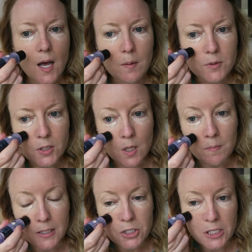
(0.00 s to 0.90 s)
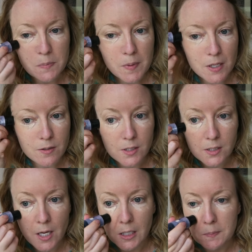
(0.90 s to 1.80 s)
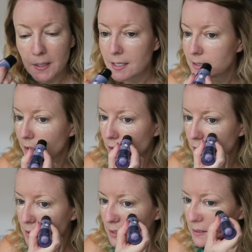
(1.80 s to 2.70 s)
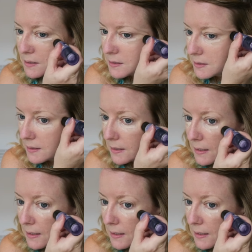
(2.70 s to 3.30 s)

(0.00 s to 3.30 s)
Um, just on my cheekbones is the only place I use this.